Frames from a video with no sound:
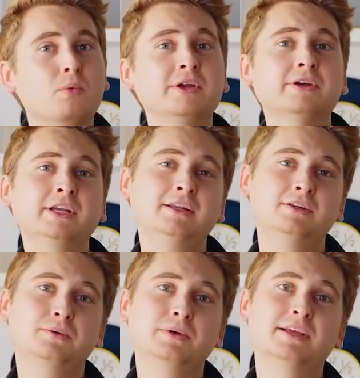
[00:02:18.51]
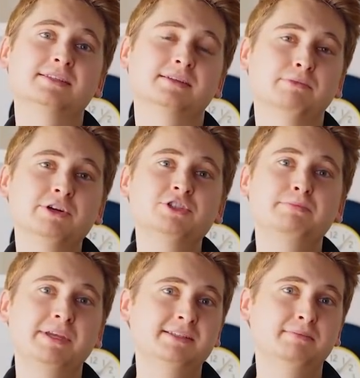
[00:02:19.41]
what you're going to do is submerge a
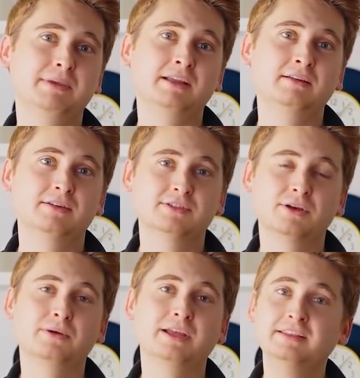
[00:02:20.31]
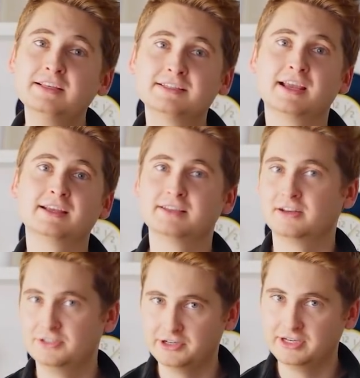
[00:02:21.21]
piece of meat, so in this case a
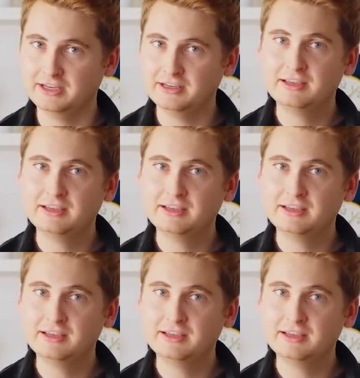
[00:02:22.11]
turkey,